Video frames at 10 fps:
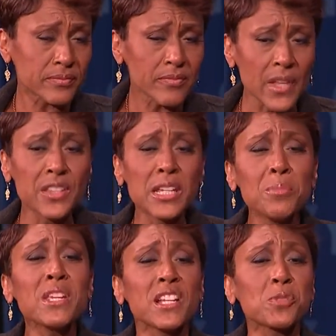The
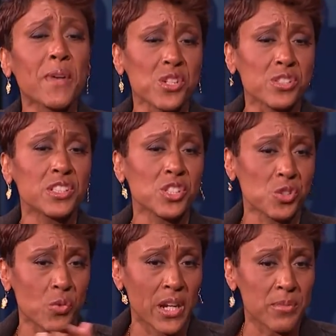MDS specialist is the
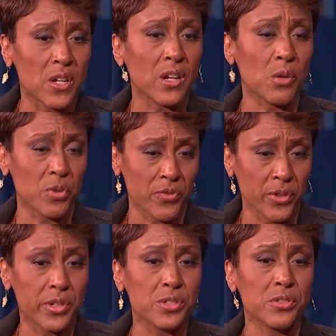one I'm
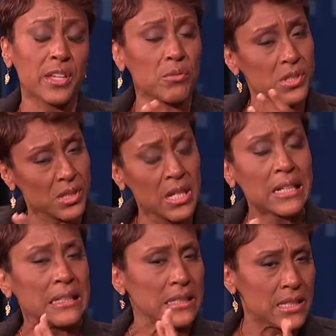referring to that was
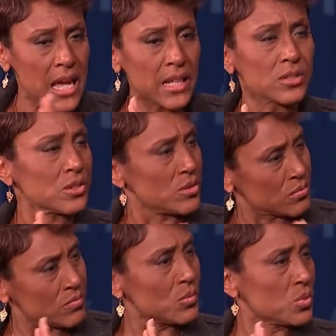
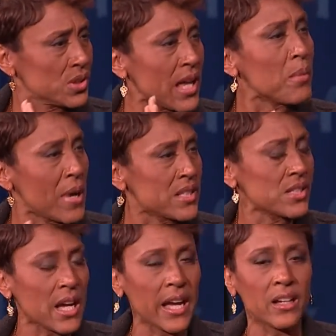not my
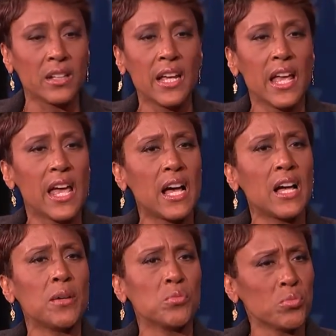style.
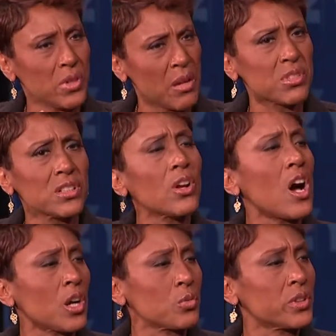It was a little
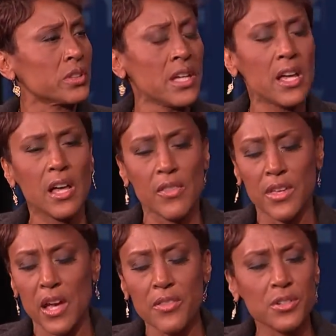awkward.
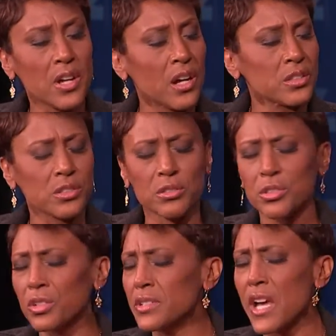The other doctor
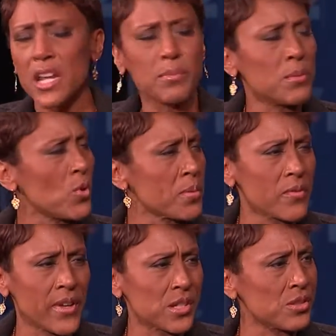could not have been more
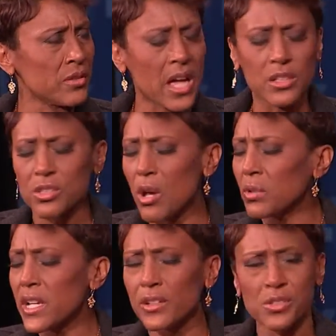professional.
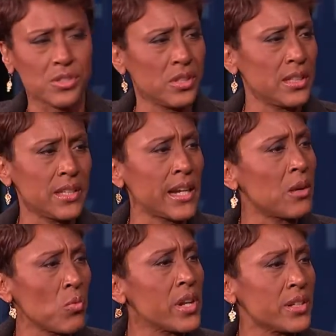Totally understood that I
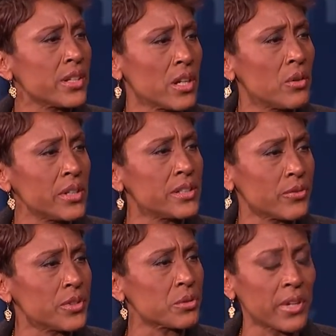wanted to go in a
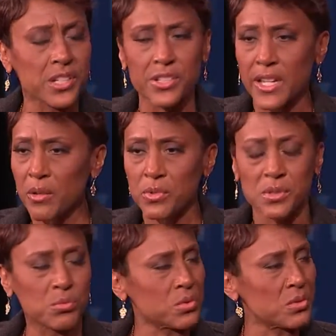different direction, and
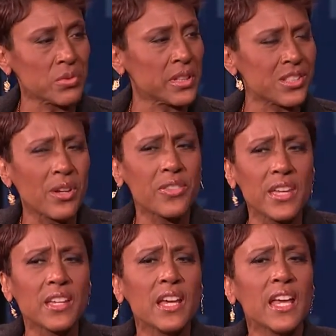was really, so I
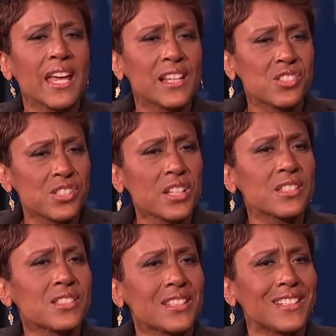think
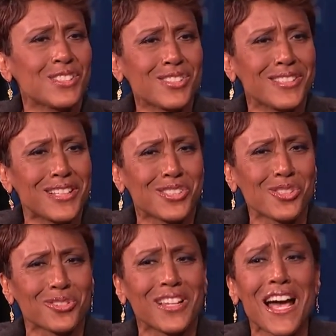it's
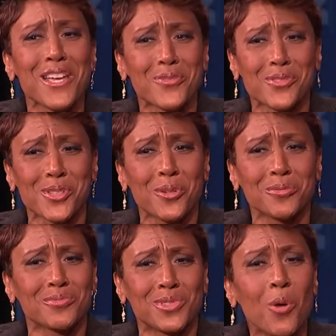your life,
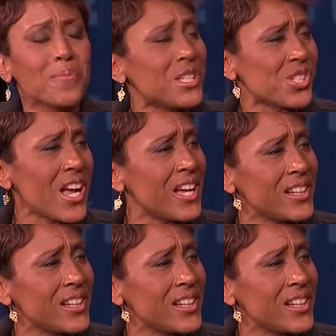so don't be shy.